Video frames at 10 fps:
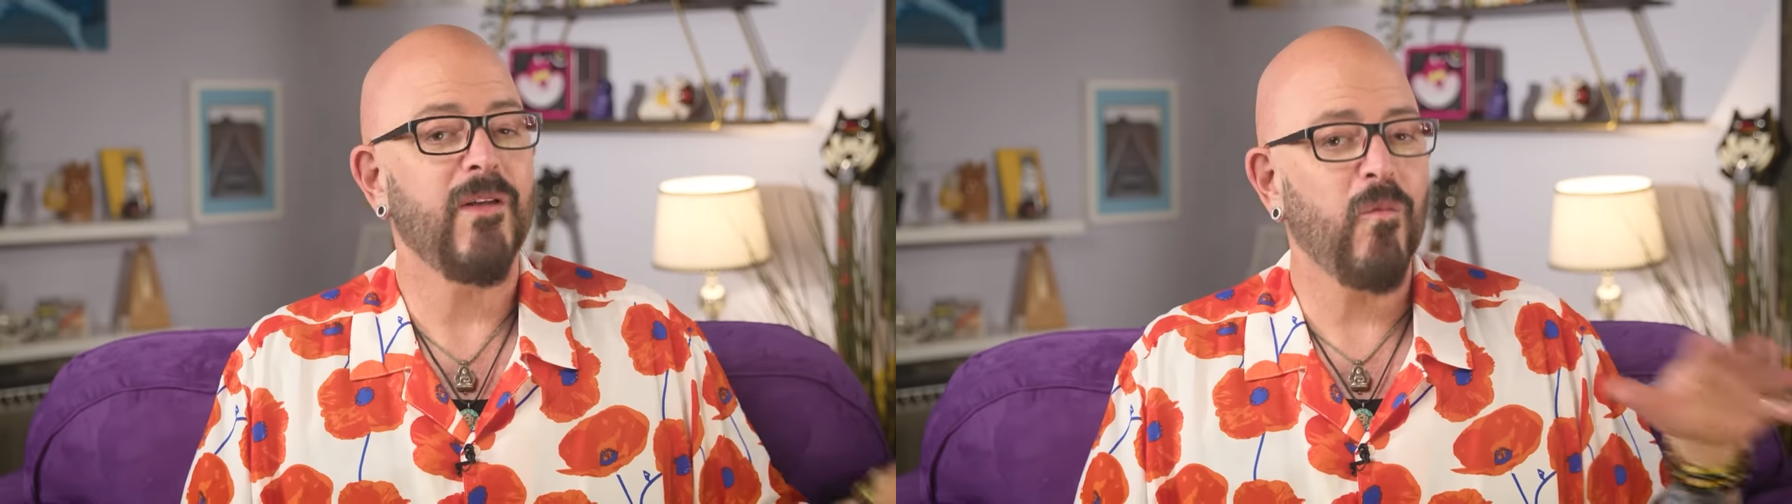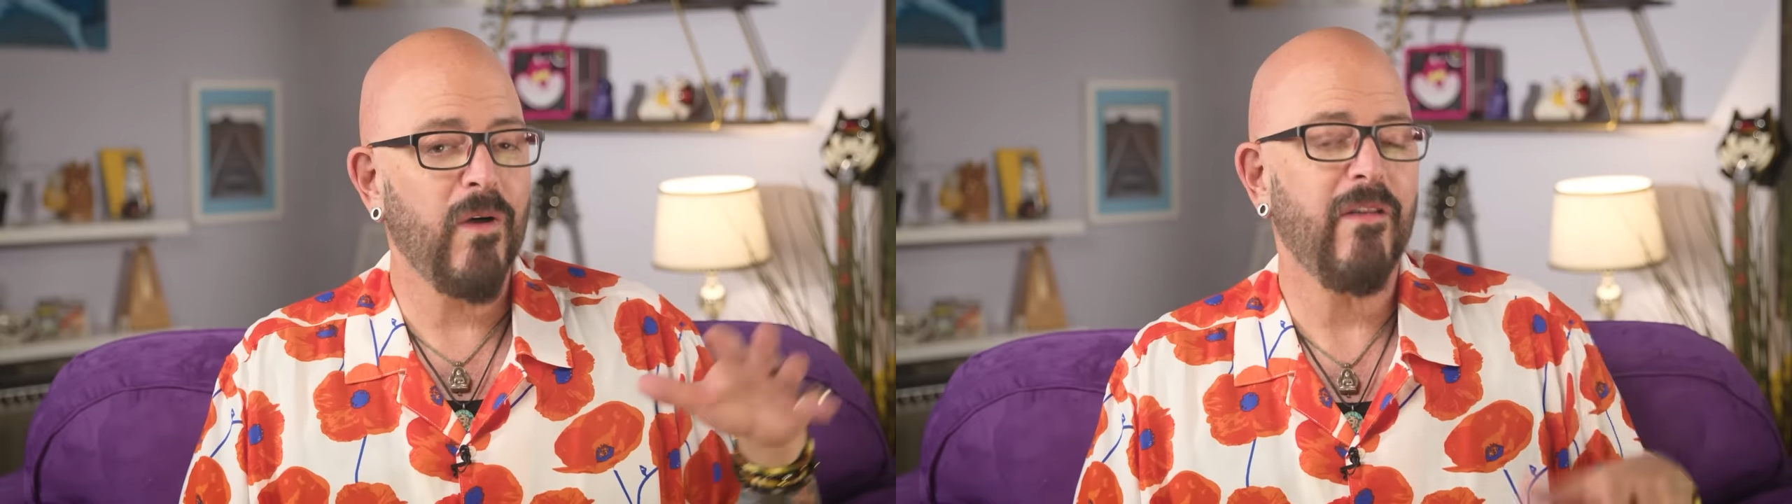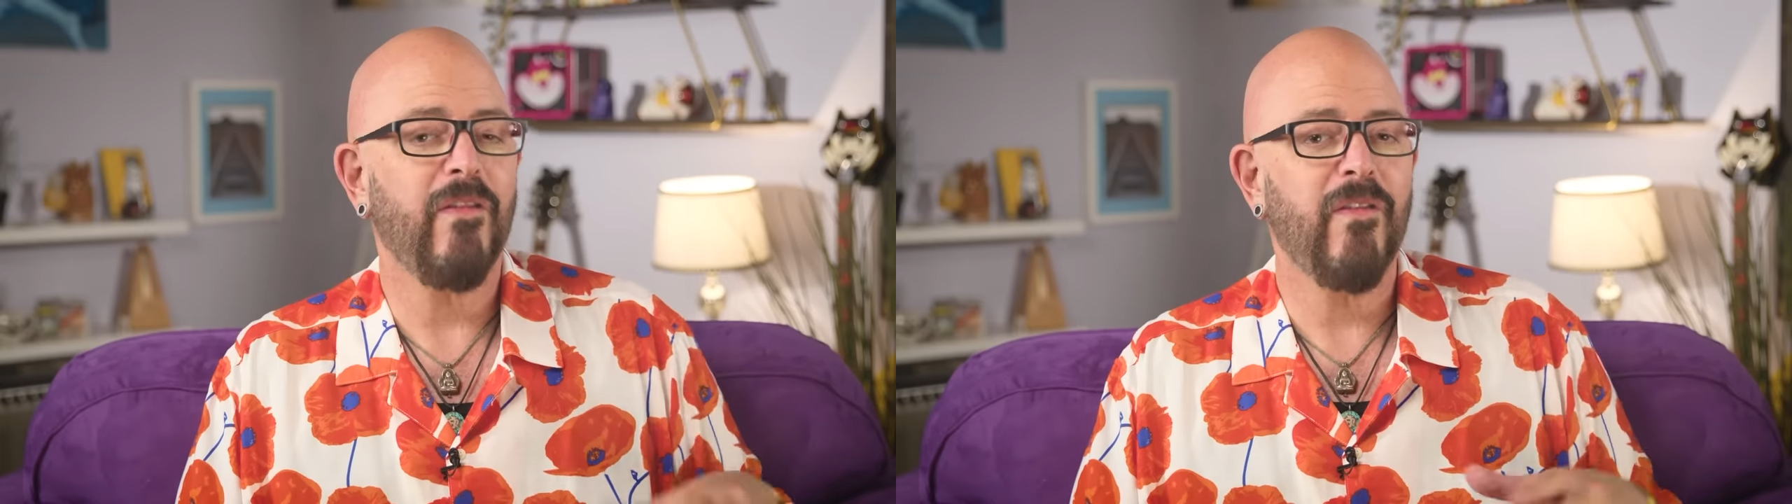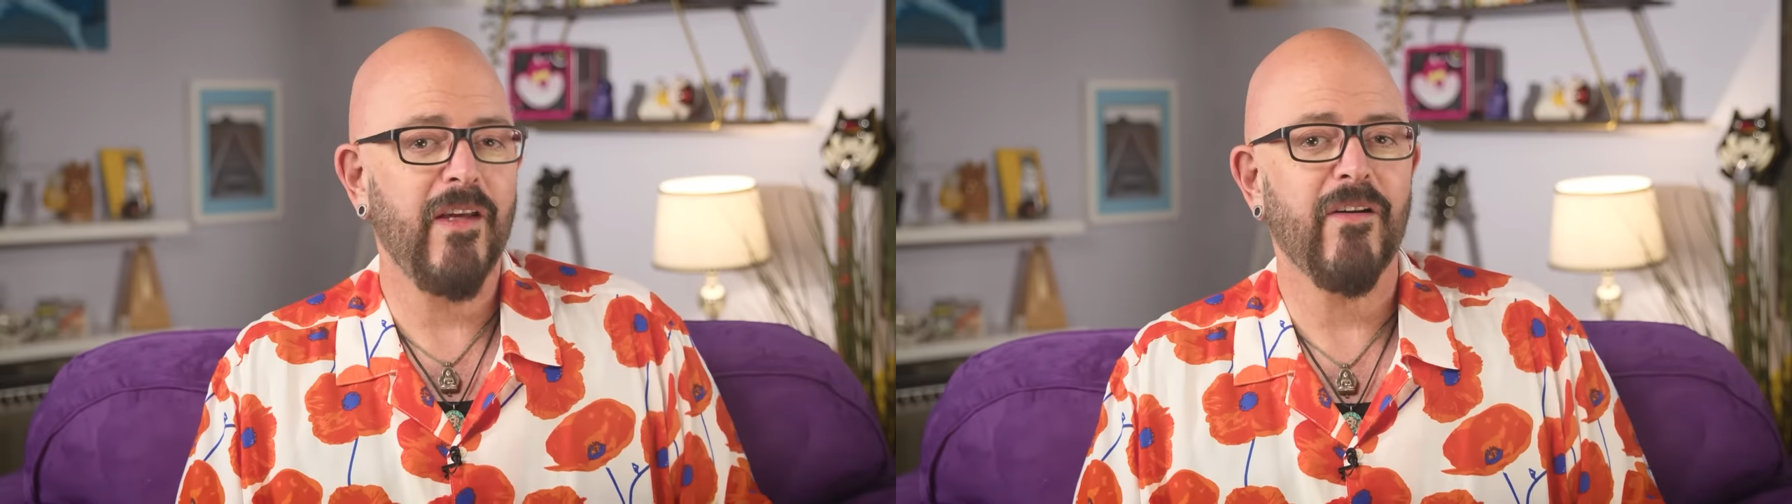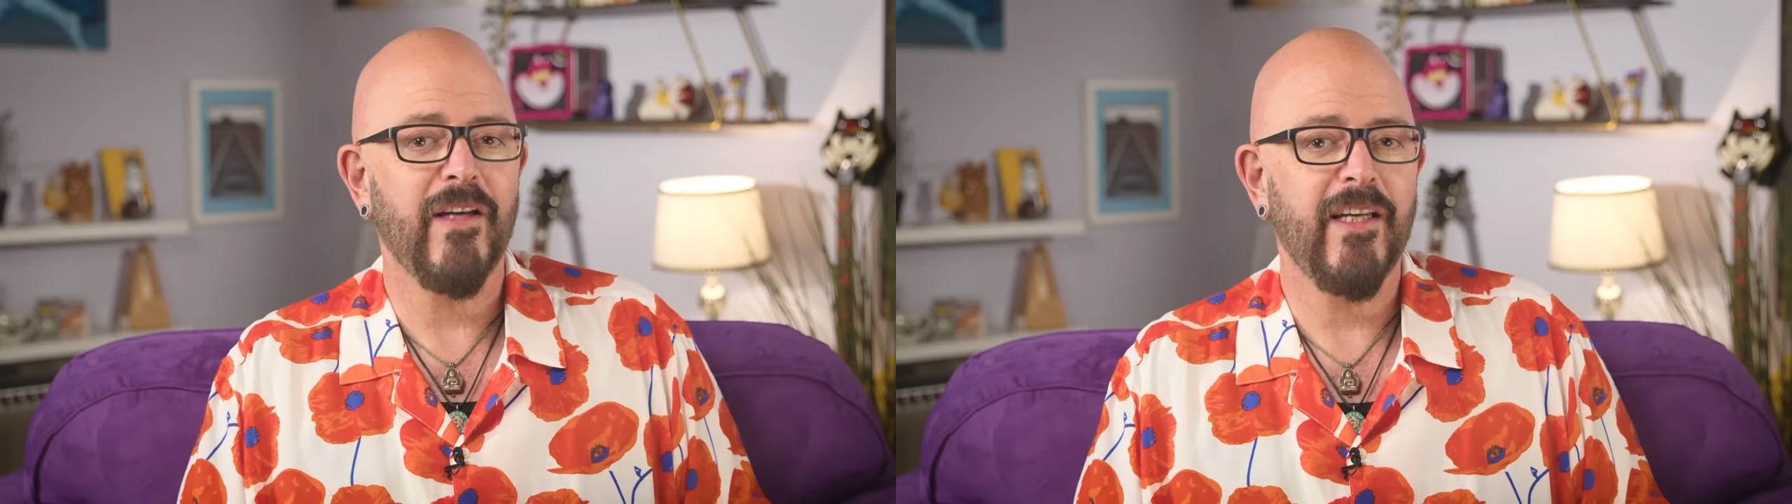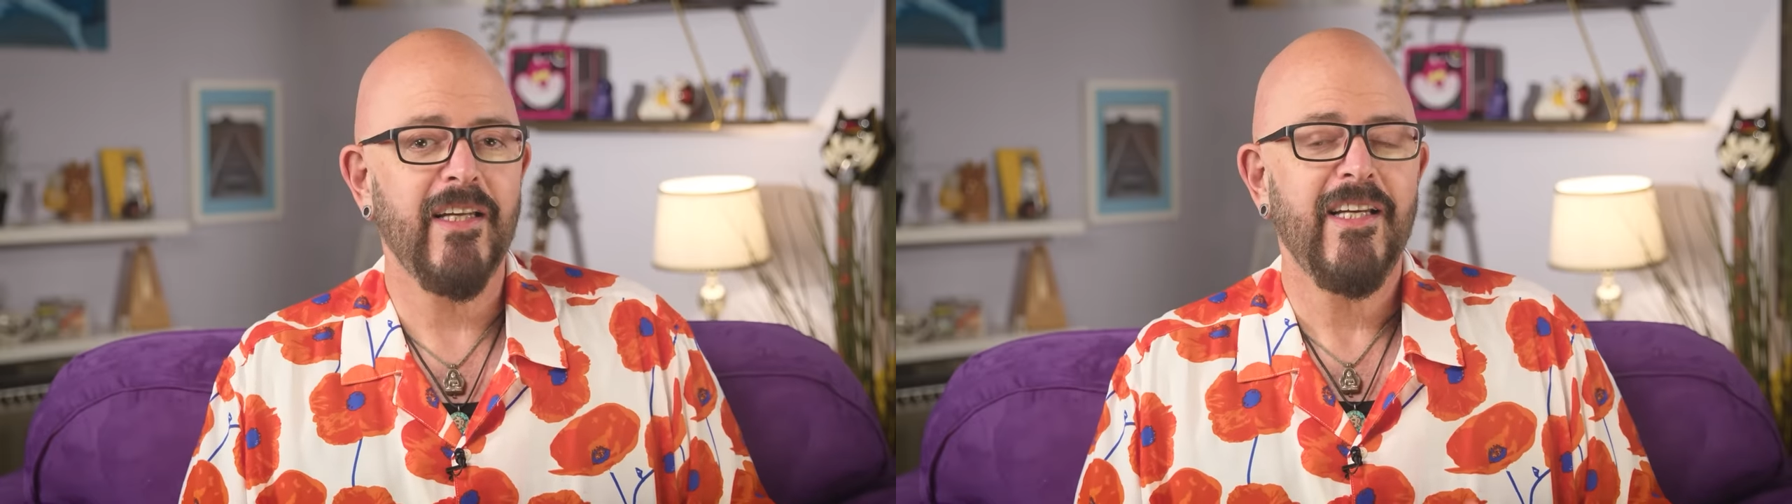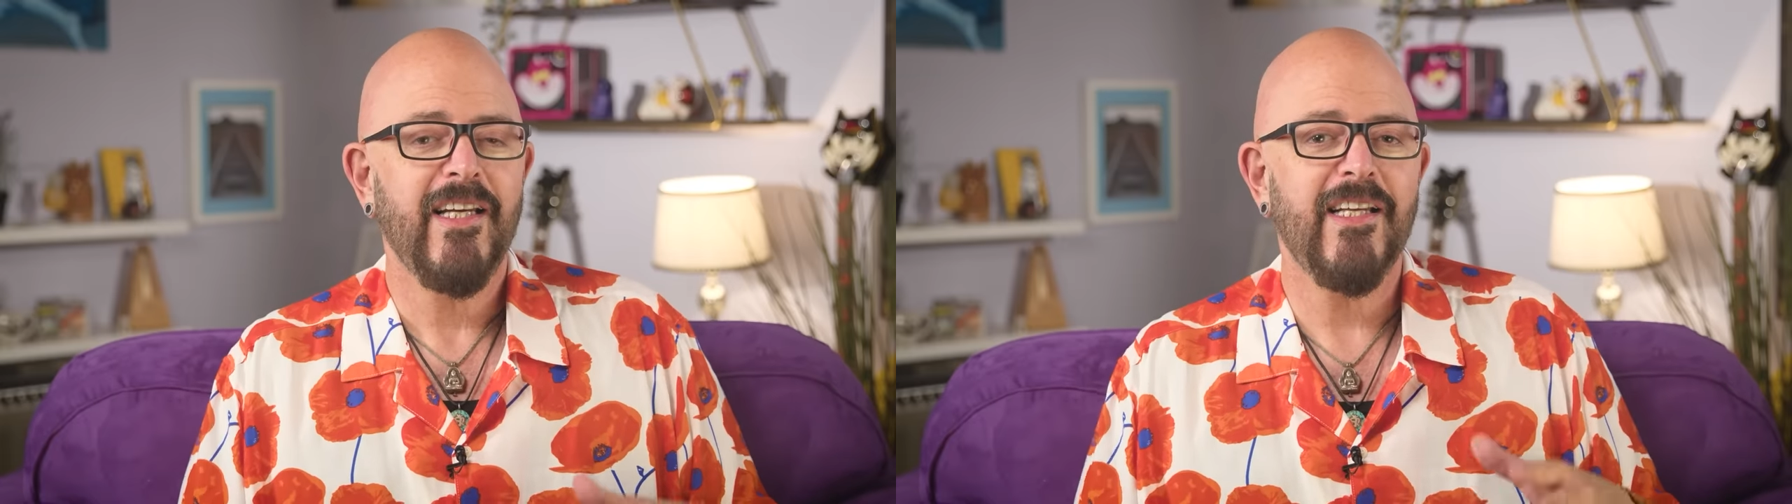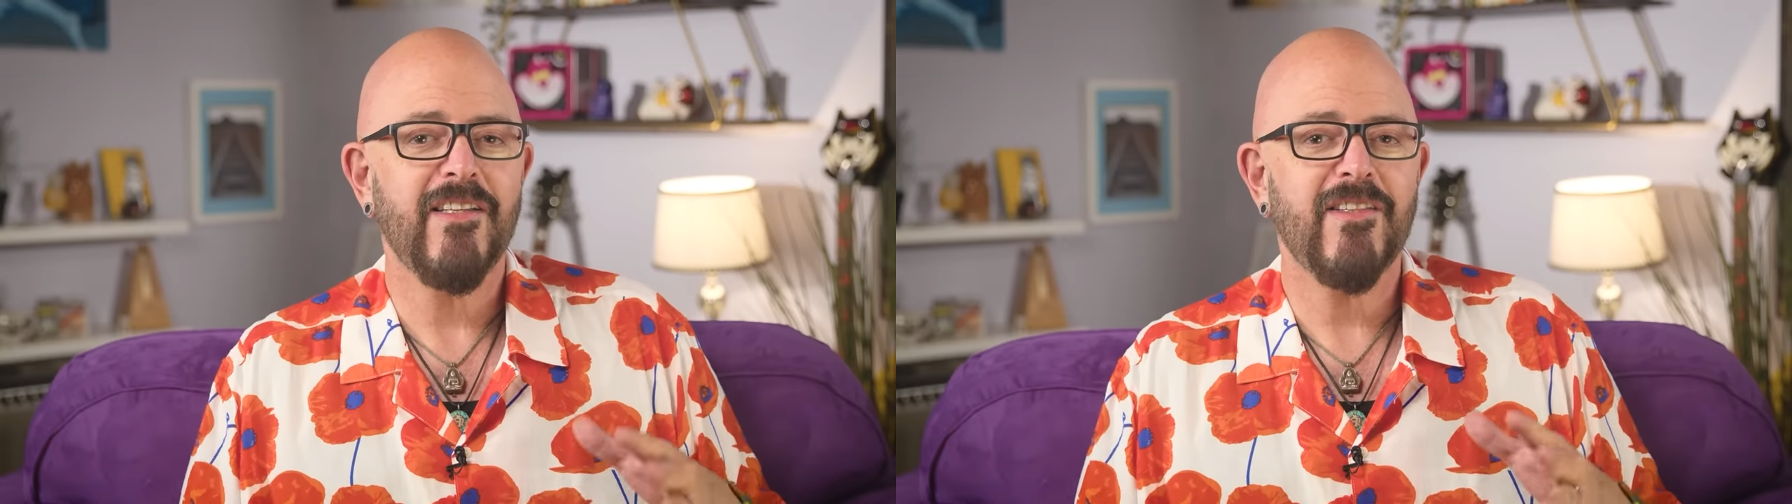one theory
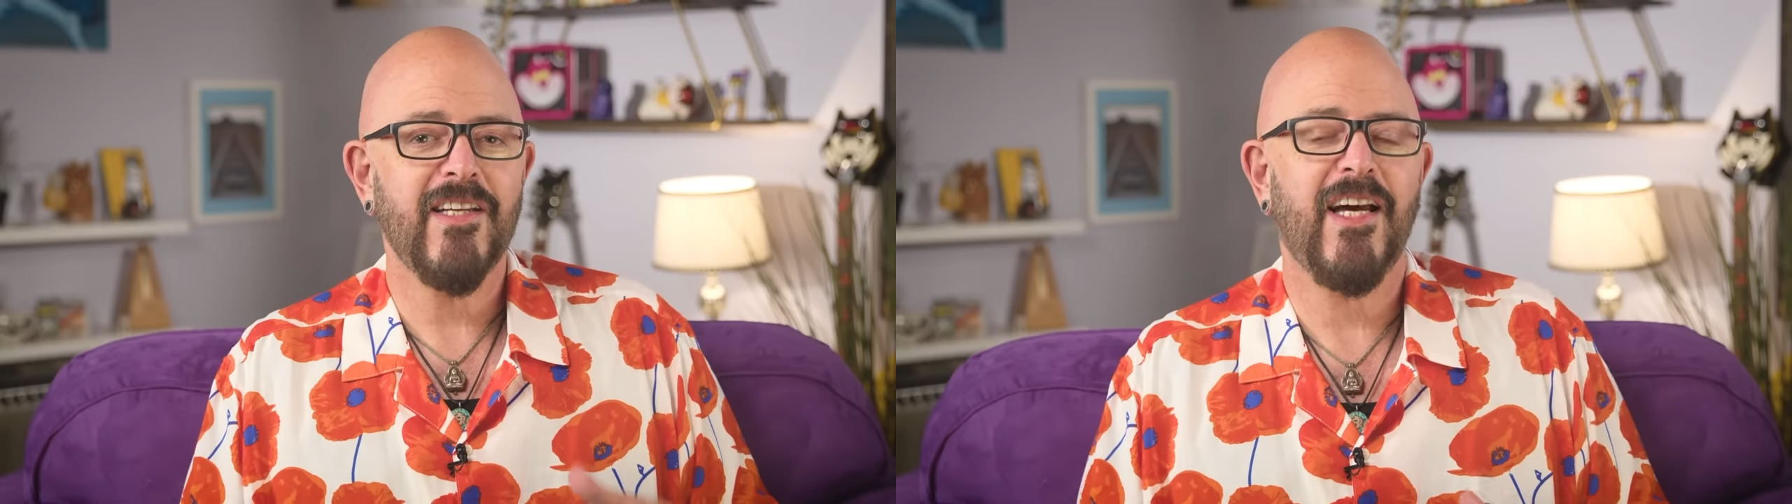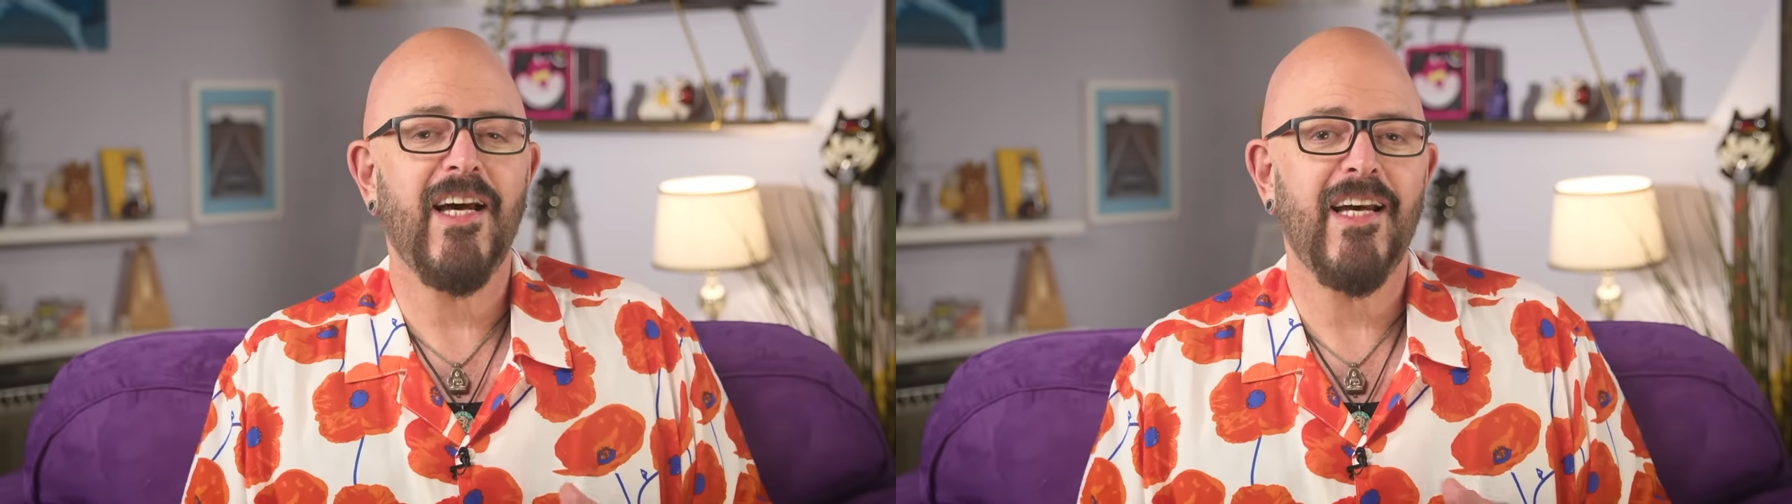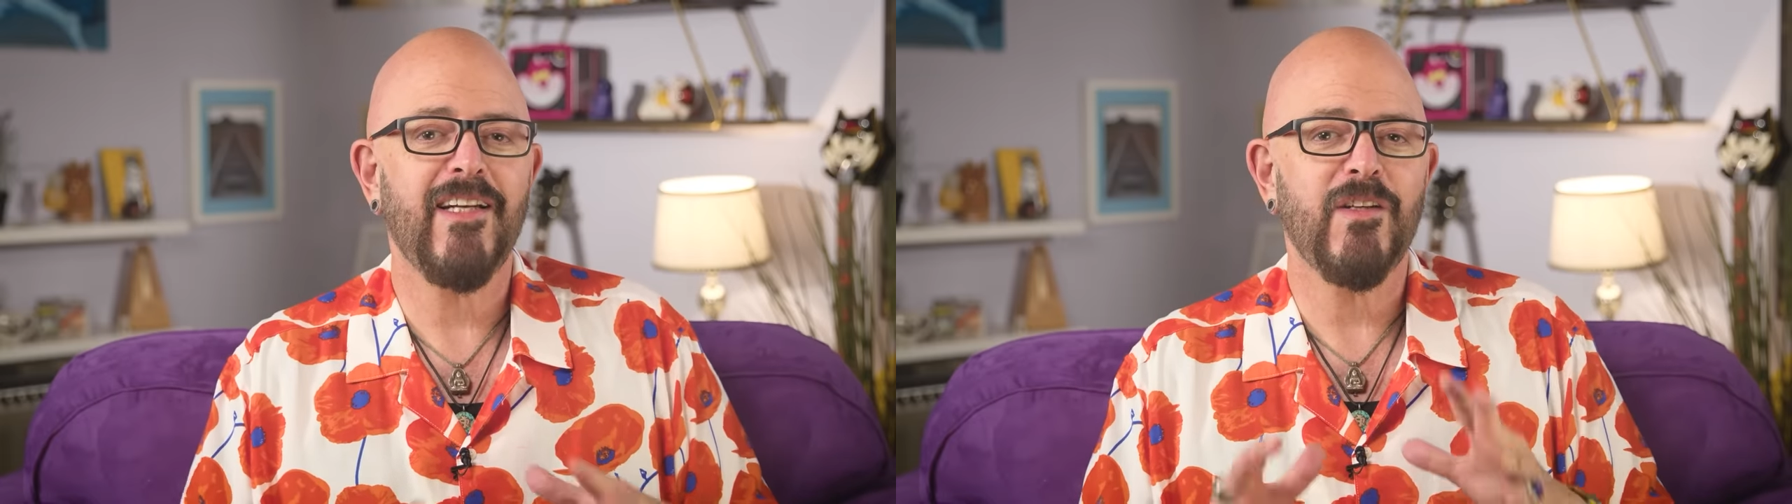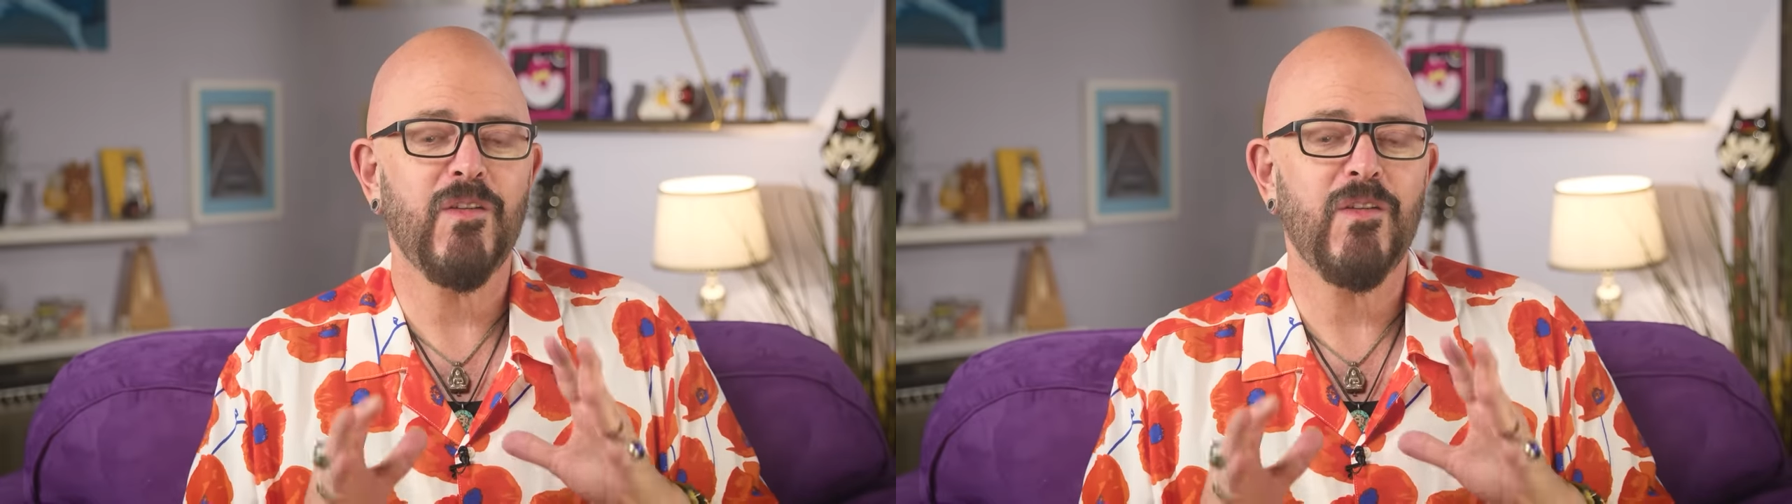is tied